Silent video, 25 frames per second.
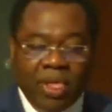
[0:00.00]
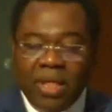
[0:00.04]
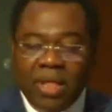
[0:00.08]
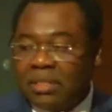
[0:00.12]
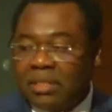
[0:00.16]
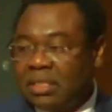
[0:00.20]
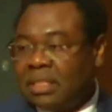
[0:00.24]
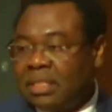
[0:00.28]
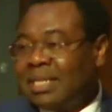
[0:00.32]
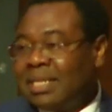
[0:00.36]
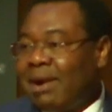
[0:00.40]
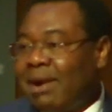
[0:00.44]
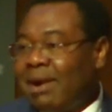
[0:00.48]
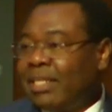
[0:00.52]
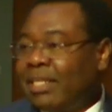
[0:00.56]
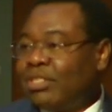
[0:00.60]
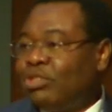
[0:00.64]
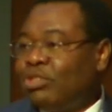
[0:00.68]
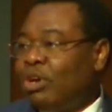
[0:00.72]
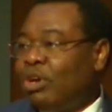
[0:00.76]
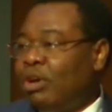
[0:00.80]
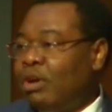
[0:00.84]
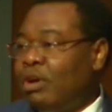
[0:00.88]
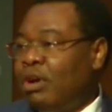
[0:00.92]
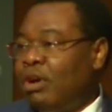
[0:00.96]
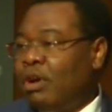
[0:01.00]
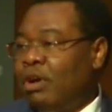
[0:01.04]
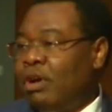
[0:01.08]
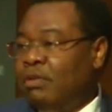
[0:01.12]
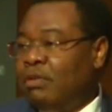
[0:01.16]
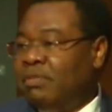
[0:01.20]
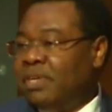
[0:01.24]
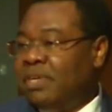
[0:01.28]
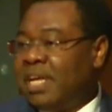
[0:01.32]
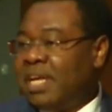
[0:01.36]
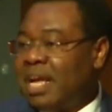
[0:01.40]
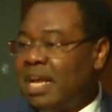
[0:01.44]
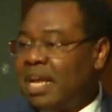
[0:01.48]
the Director
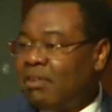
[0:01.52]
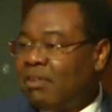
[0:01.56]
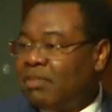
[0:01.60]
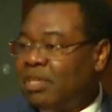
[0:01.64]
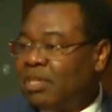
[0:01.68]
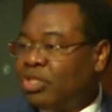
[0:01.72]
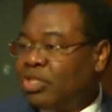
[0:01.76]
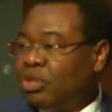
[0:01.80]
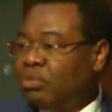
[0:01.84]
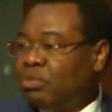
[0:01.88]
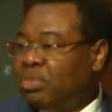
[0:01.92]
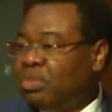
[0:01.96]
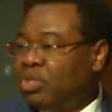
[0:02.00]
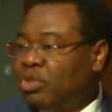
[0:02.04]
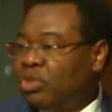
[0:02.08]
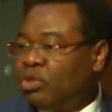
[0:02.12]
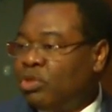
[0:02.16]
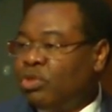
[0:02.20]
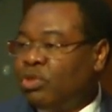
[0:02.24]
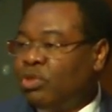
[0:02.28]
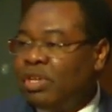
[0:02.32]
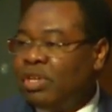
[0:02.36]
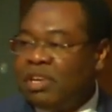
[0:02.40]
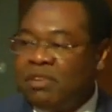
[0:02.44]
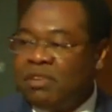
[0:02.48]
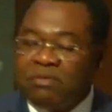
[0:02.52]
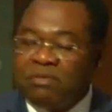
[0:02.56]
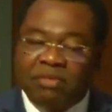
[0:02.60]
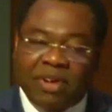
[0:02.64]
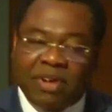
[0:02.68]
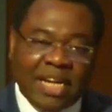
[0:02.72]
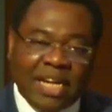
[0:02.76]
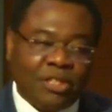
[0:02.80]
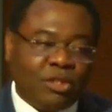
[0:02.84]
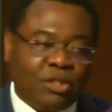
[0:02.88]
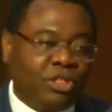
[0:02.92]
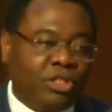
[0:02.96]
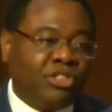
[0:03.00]
of the Air Navigation Bureau, to
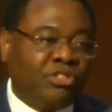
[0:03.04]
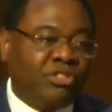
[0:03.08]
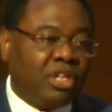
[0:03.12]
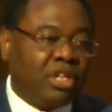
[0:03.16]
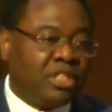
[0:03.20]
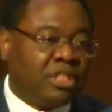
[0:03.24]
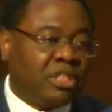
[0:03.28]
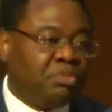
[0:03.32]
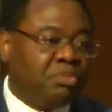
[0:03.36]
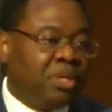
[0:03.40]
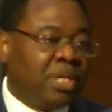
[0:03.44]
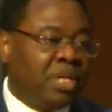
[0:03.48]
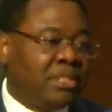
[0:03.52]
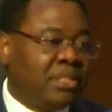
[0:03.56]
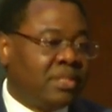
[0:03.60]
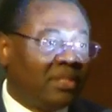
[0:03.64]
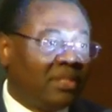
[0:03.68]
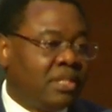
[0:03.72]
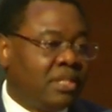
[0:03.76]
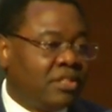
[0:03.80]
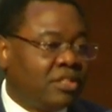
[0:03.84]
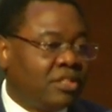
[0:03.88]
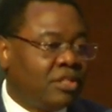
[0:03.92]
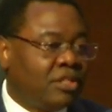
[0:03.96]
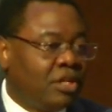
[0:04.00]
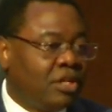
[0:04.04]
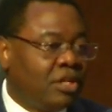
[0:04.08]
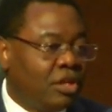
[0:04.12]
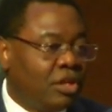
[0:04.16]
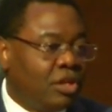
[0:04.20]
invite those recipient states